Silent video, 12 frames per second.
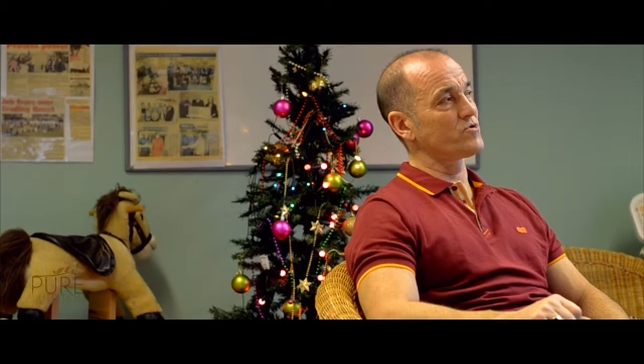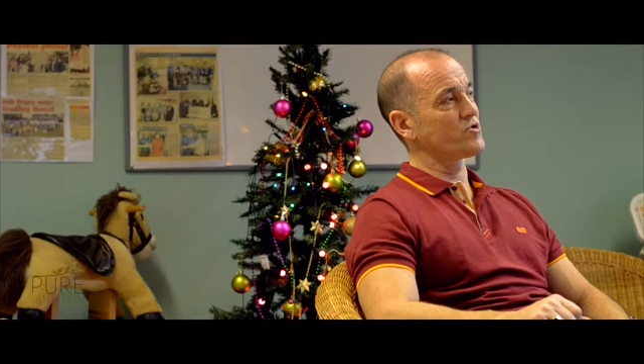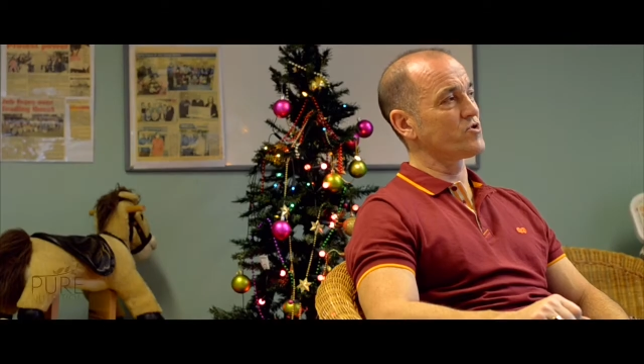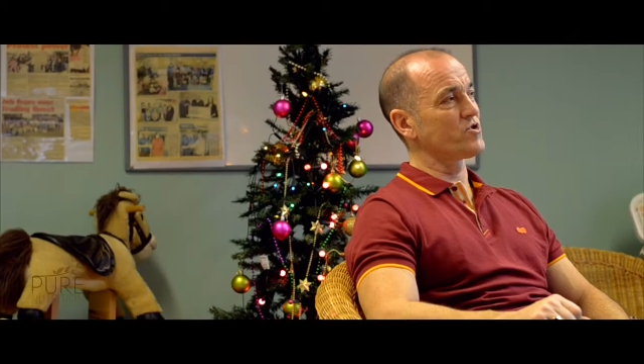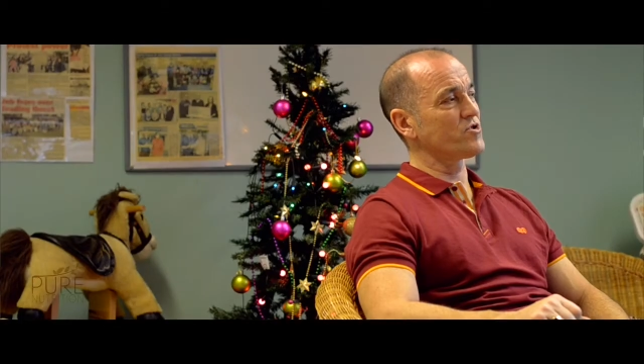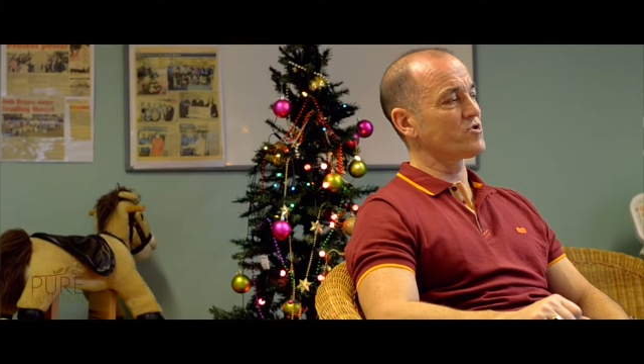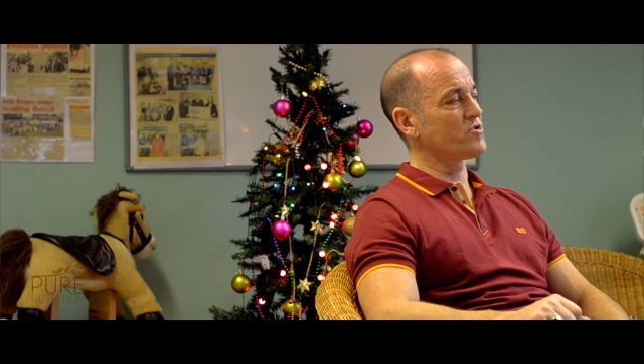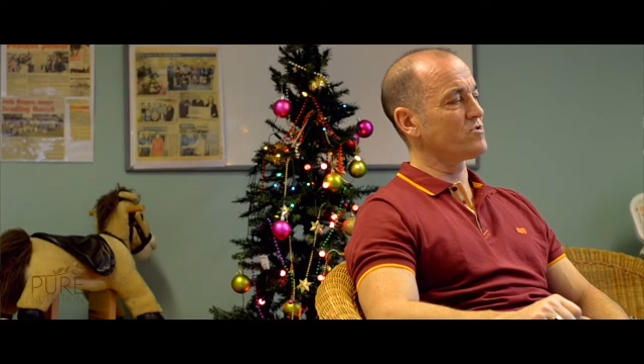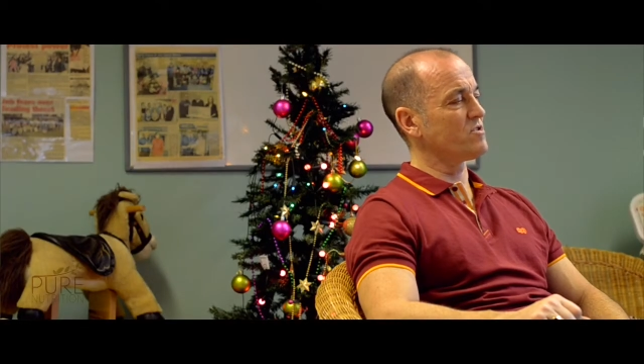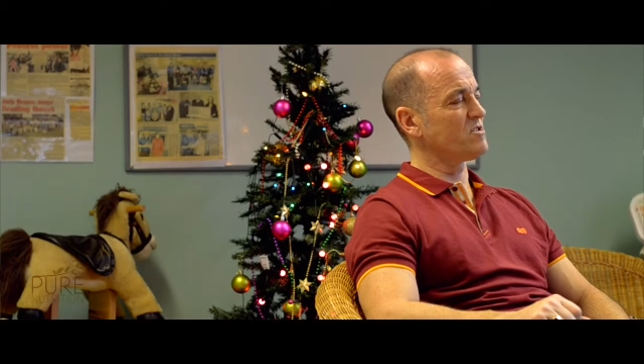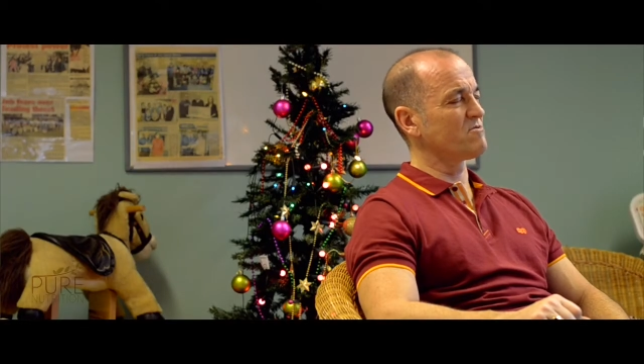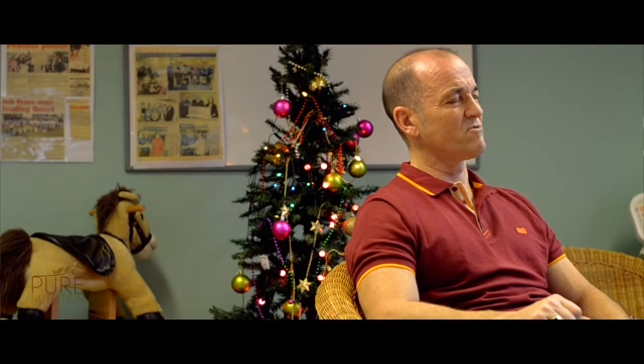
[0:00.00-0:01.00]
was
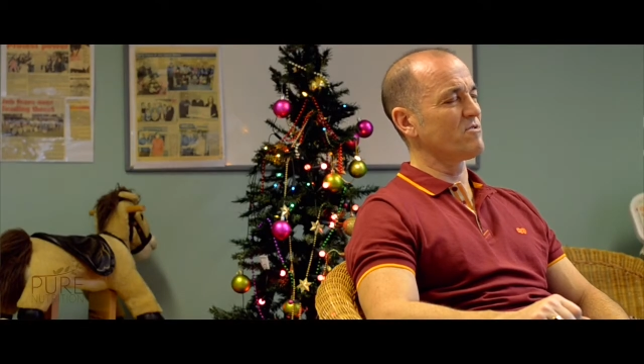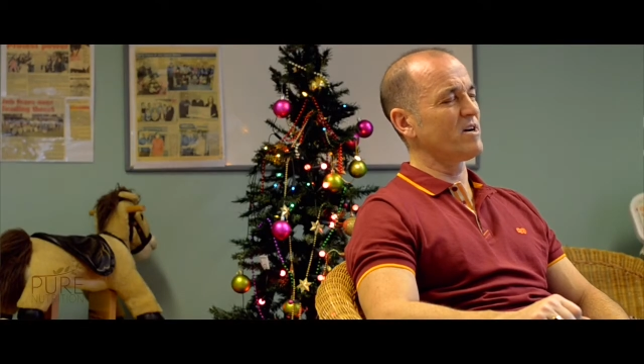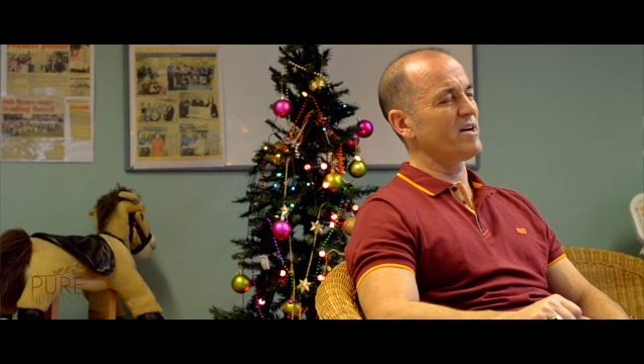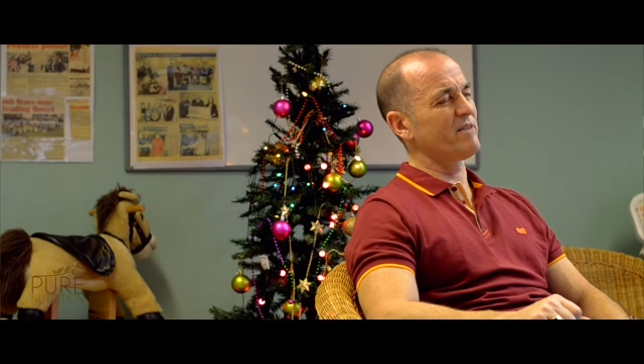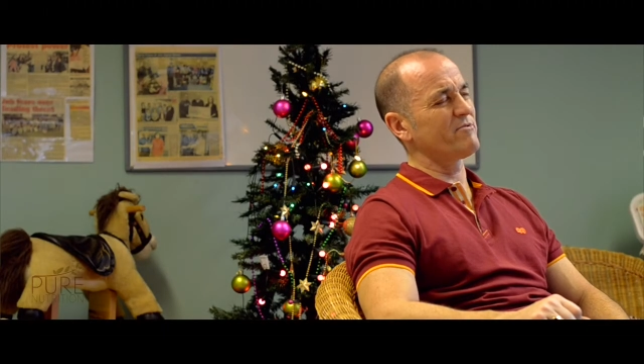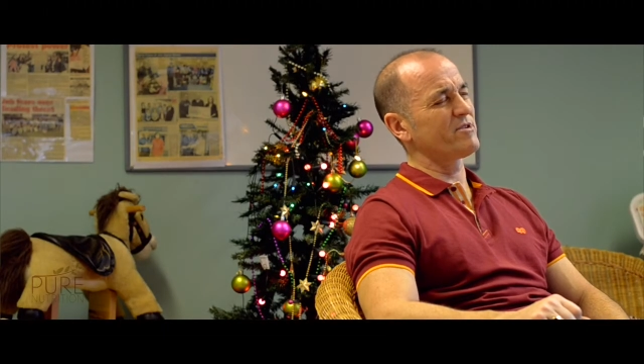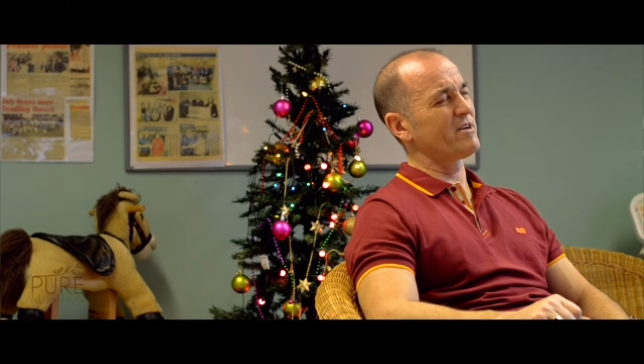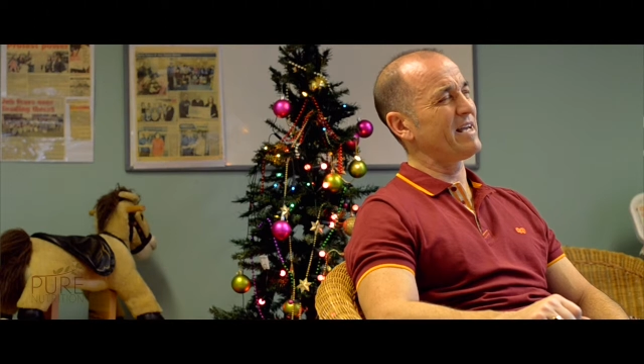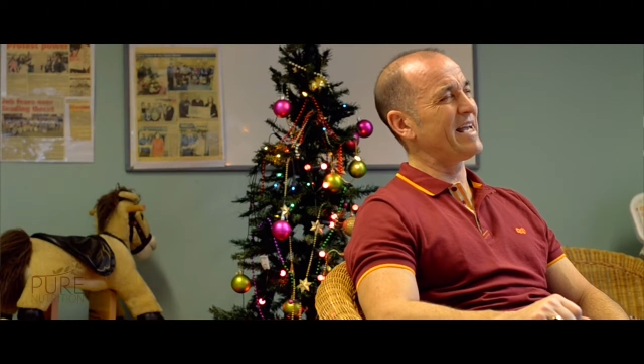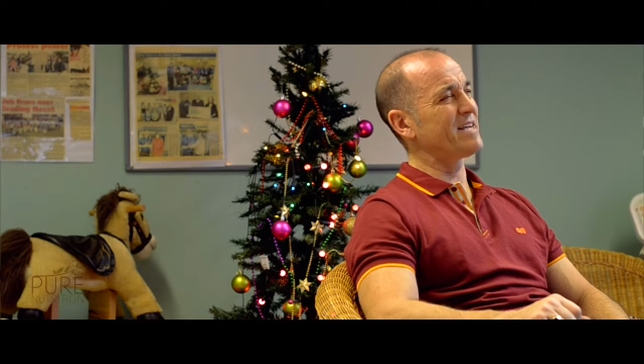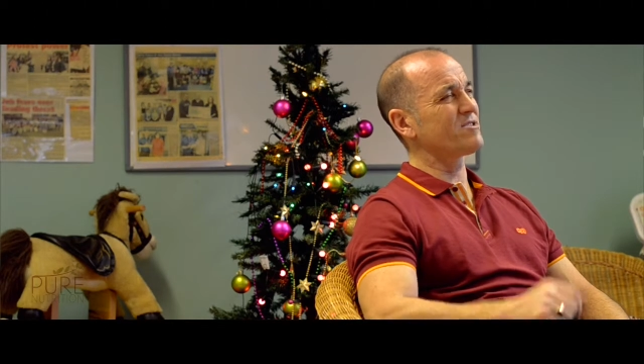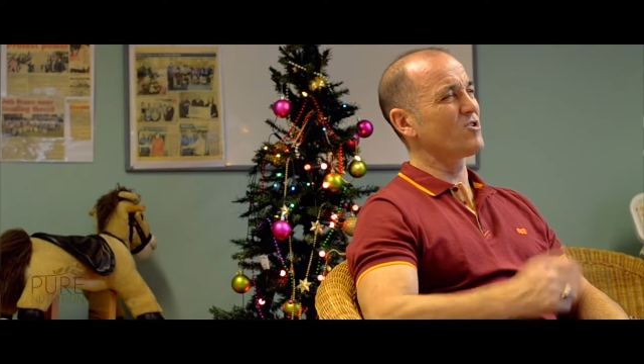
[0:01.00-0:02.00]
just, you know, I would
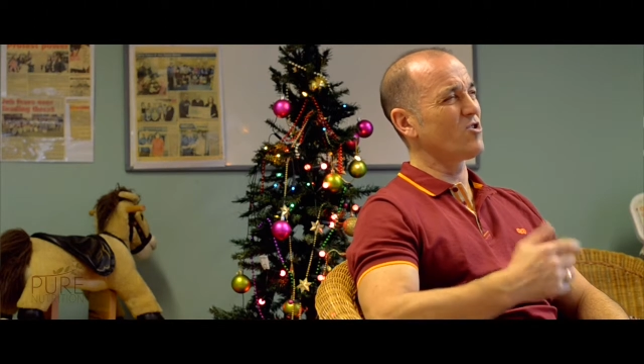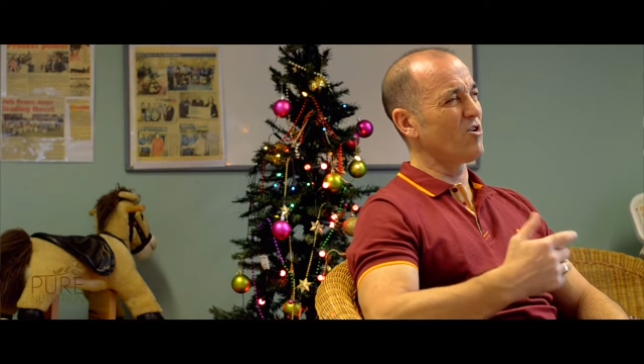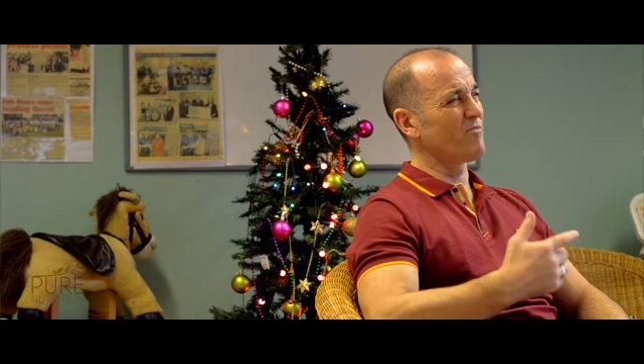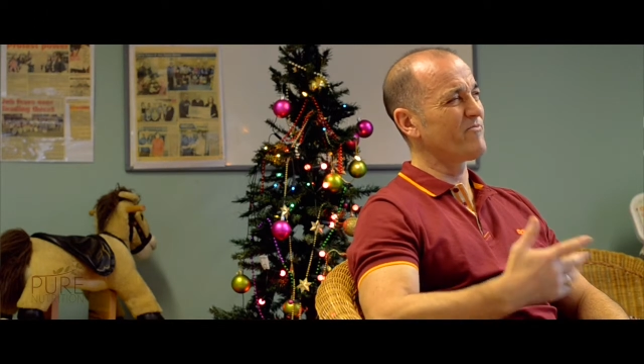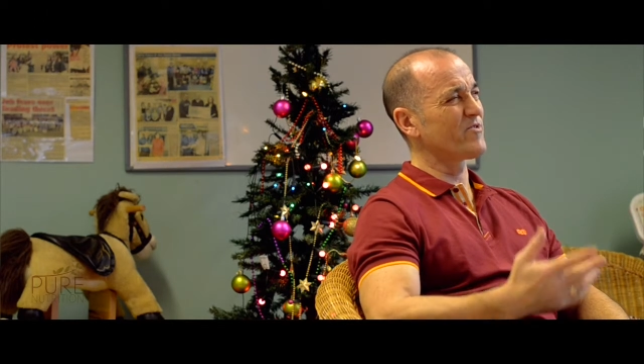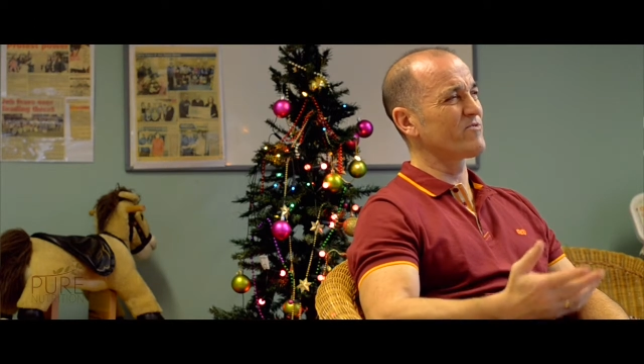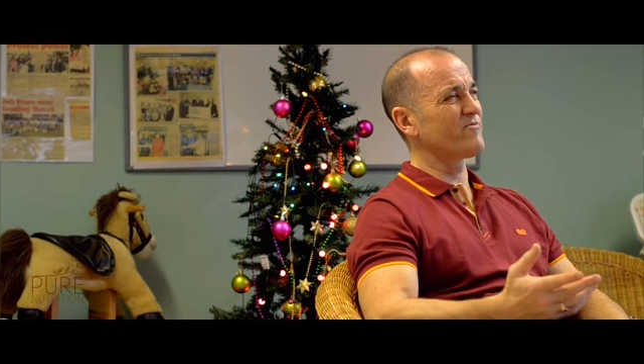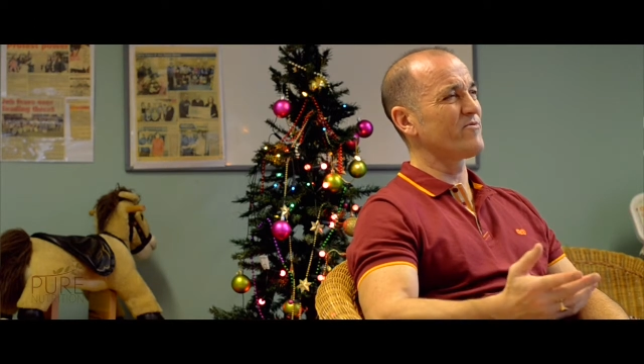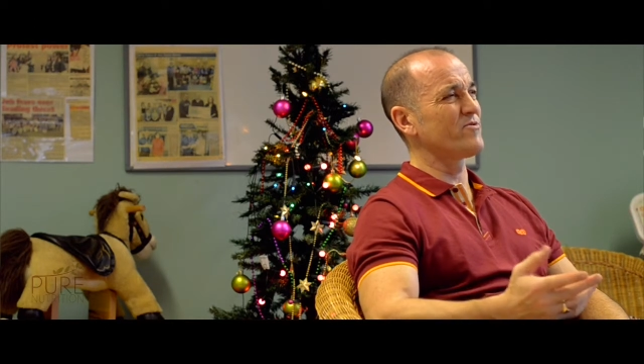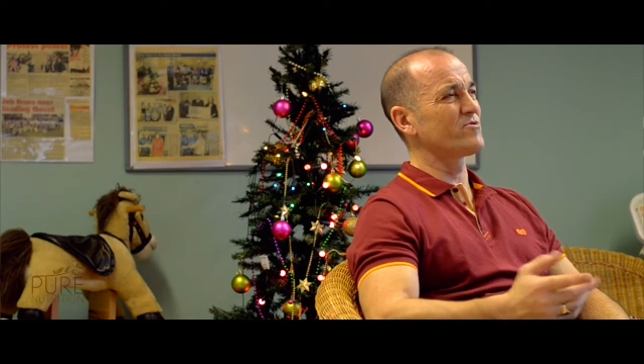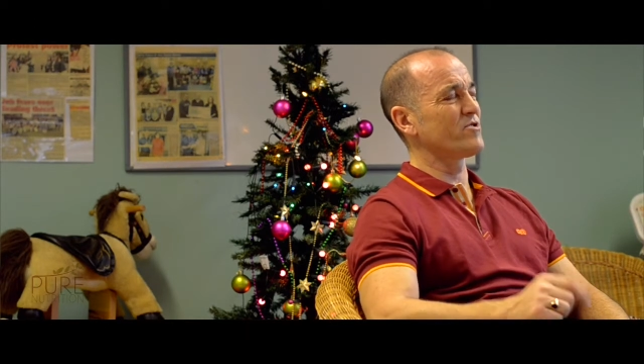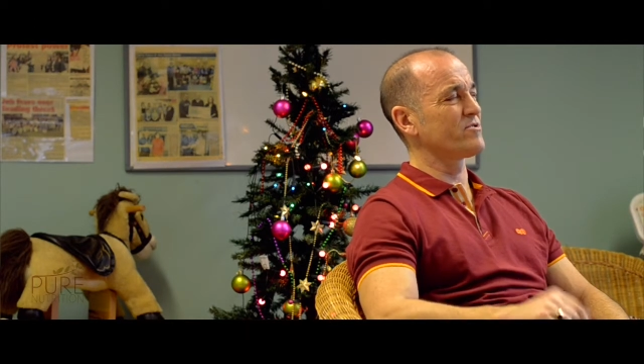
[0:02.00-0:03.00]
have ate comfort
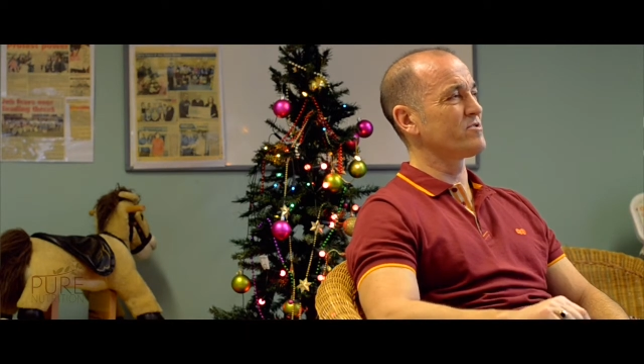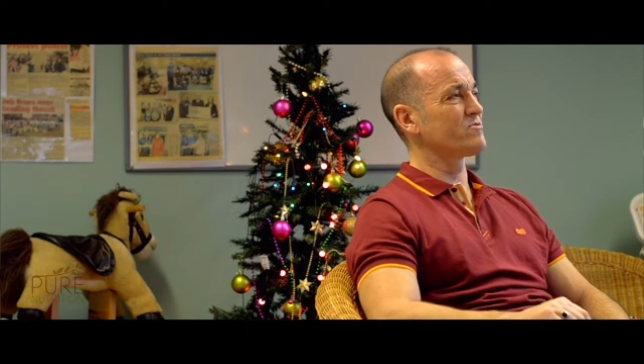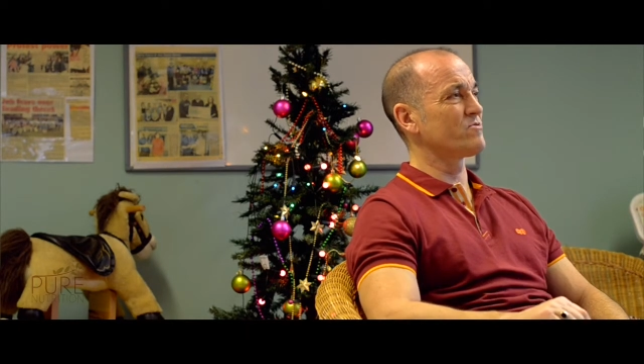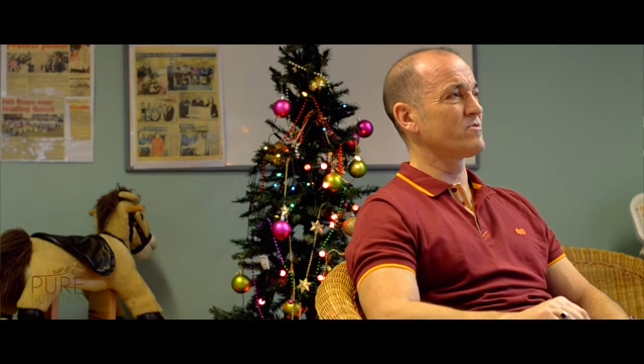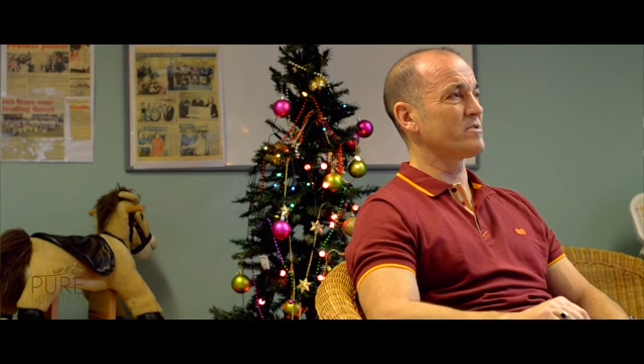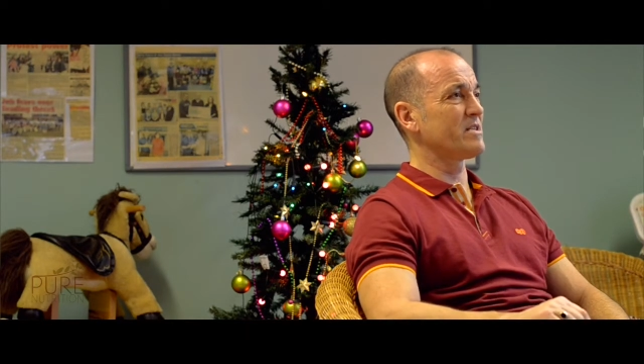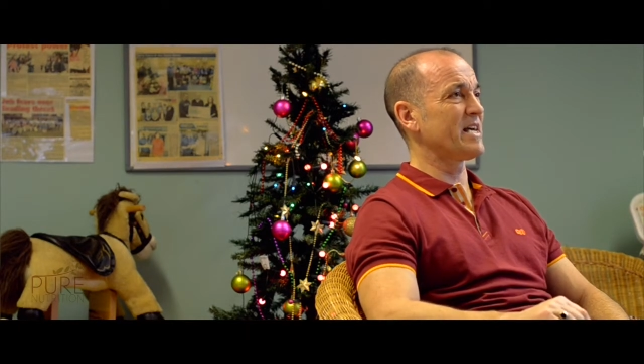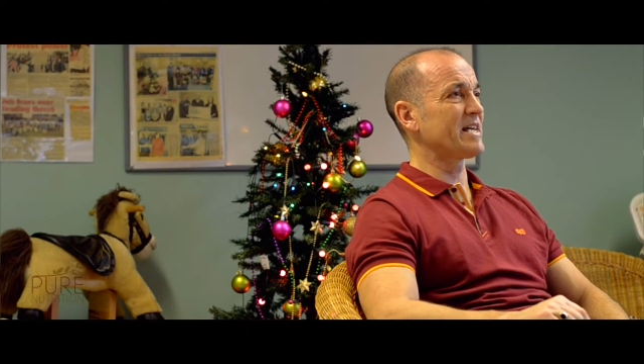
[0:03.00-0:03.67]
food, you know,